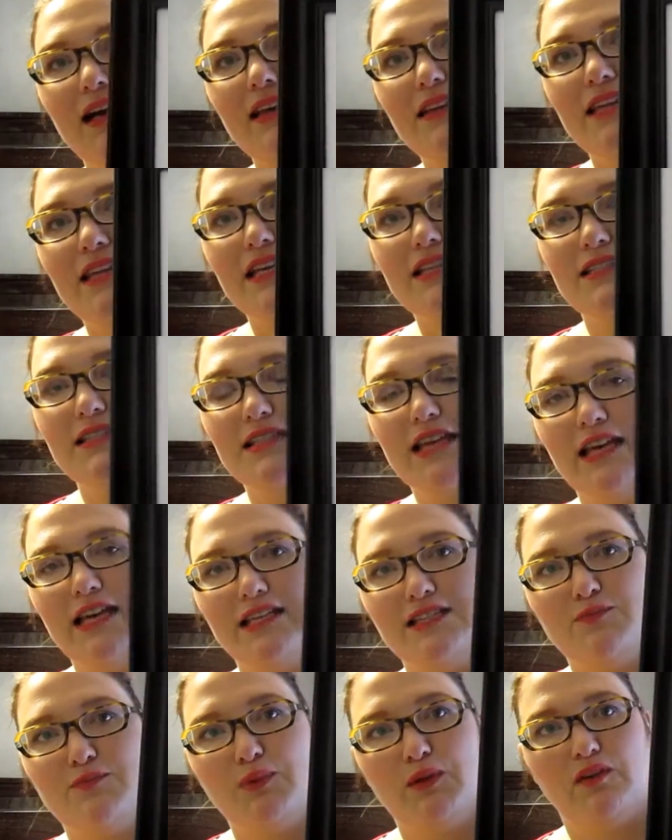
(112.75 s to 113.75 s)
this
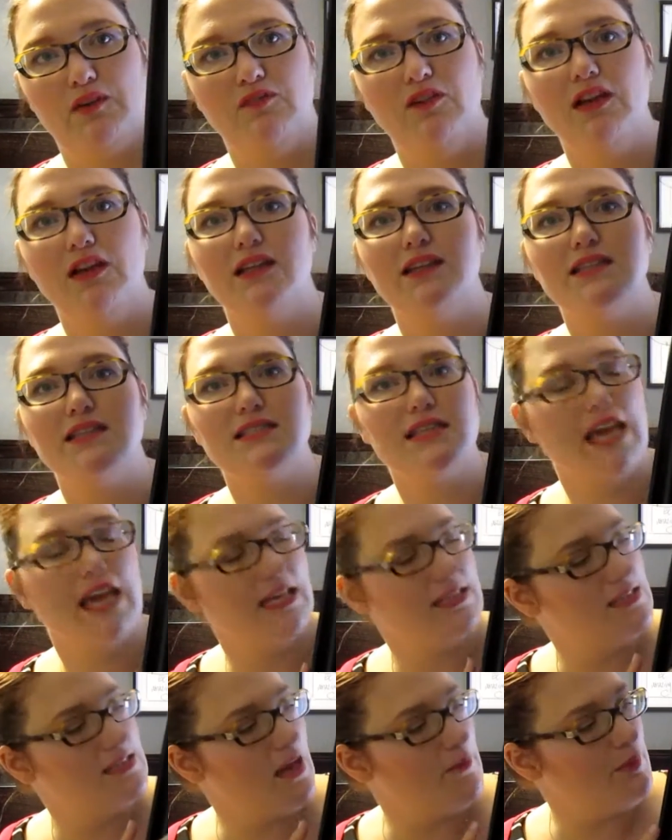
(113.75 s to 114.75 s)
is beautiful and this
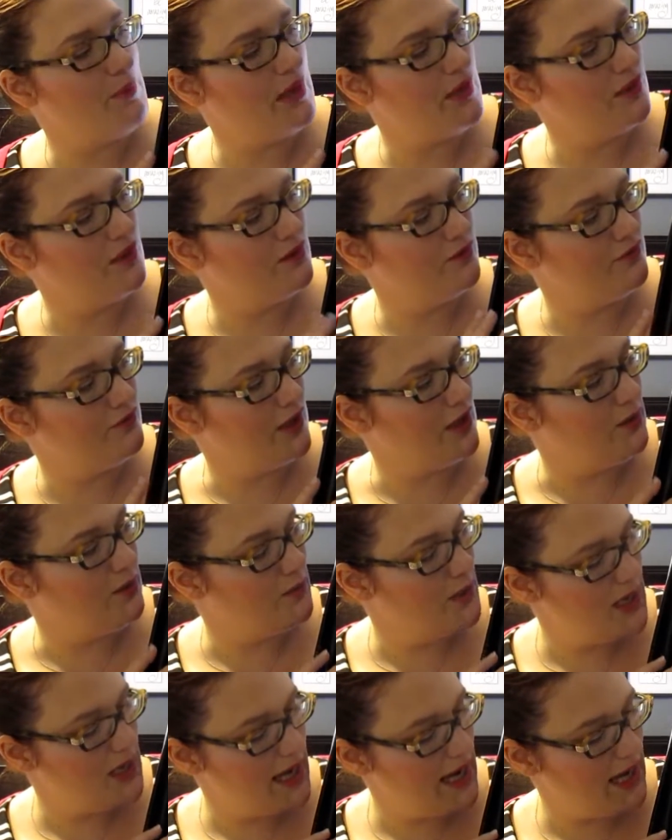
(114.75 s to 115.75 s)
hangs up in her room,
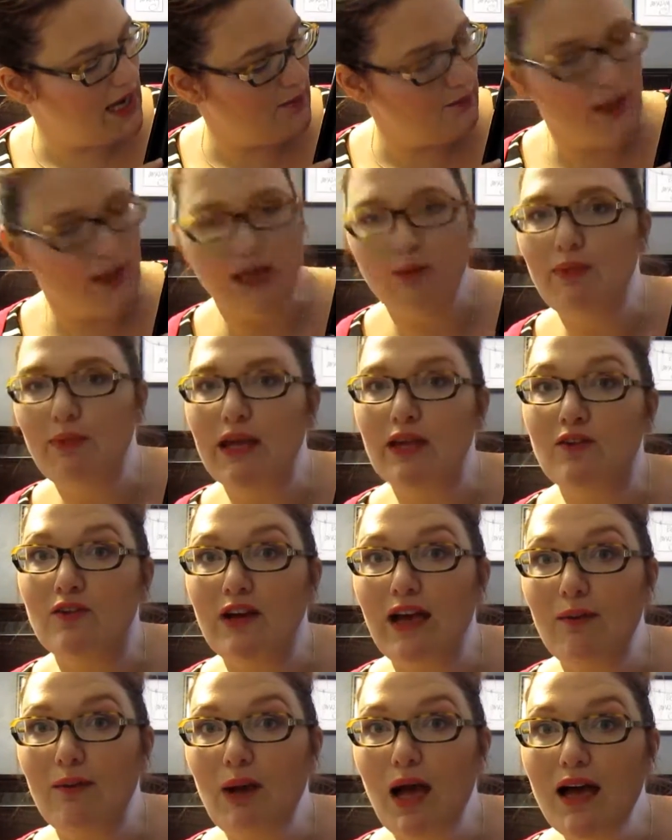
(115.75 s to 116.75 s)
handmade by
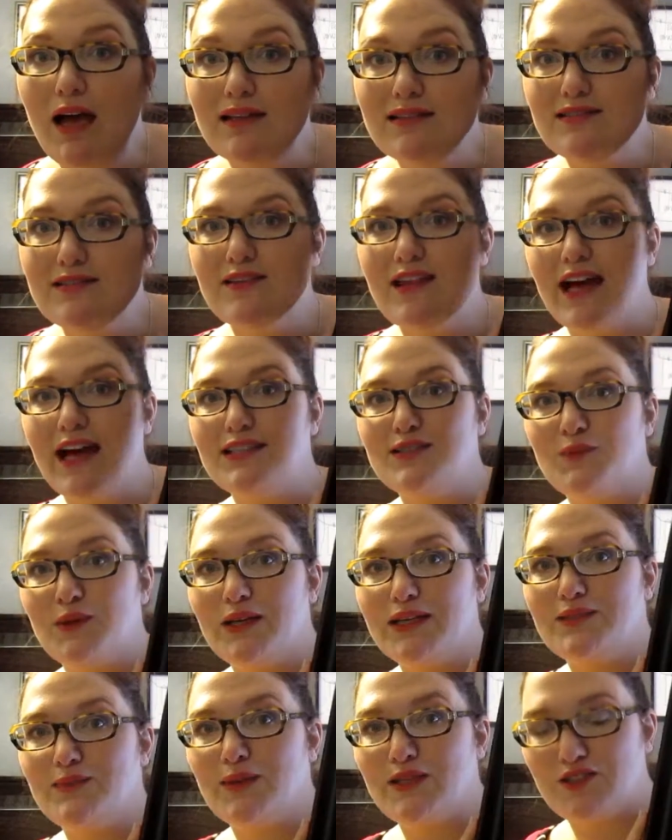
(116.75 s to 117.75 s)
grandma, so that's
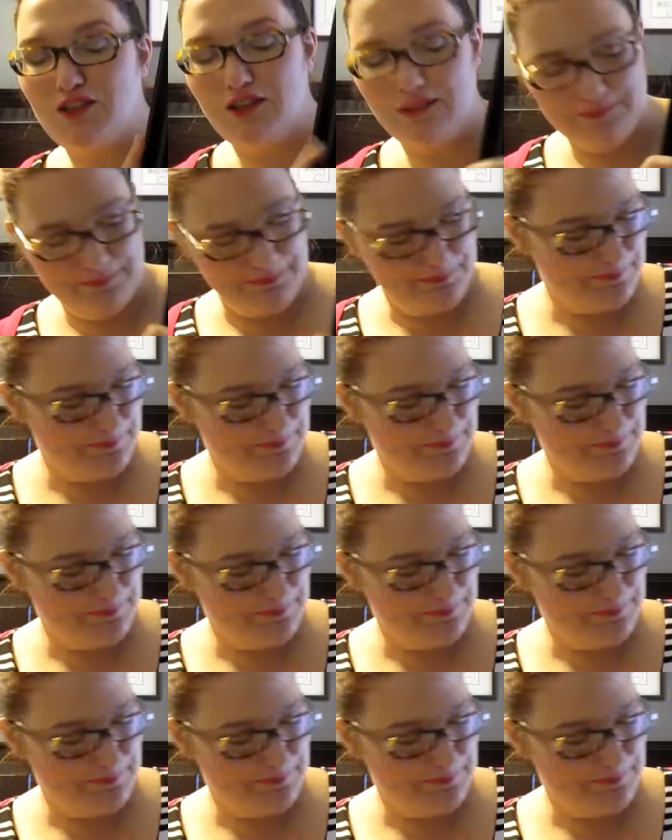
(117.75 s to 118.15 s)
pretty special.